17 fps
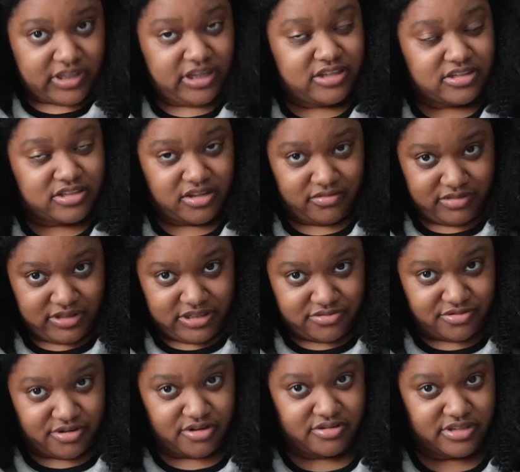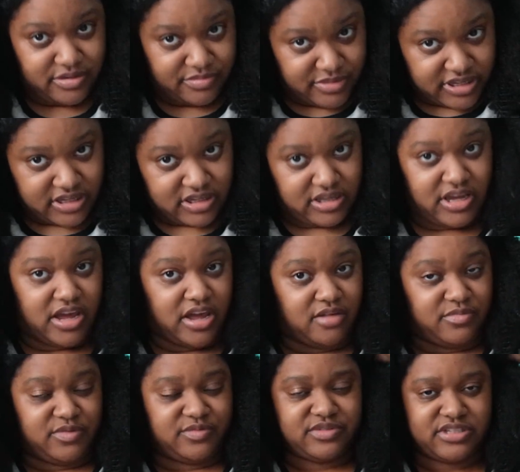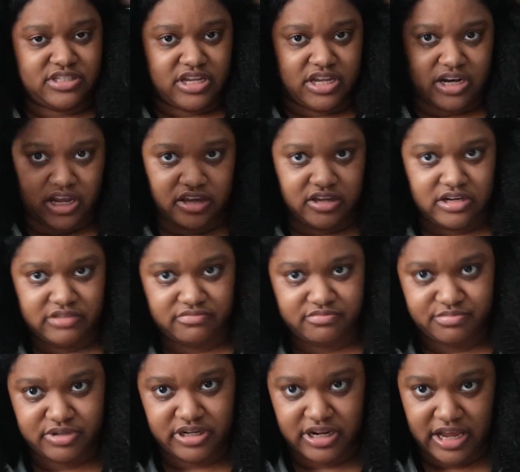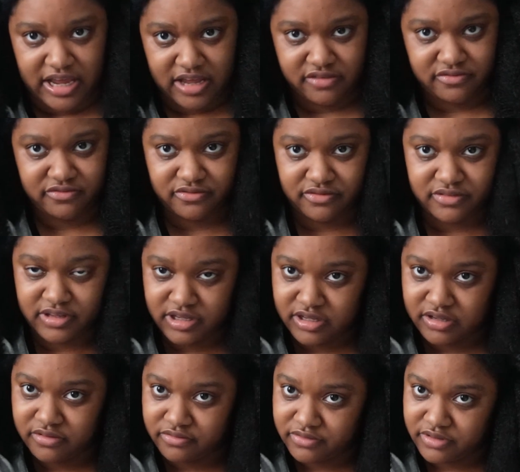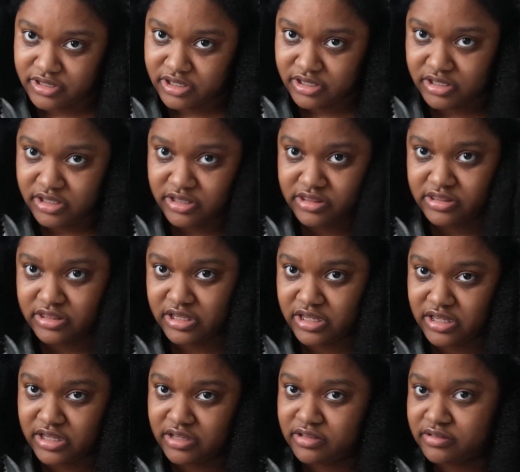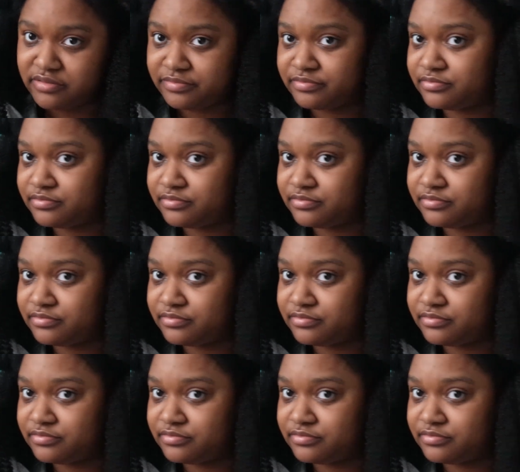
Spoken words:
some of these rows, I'm like, yeah, I'm almost done. I could even put half of a thing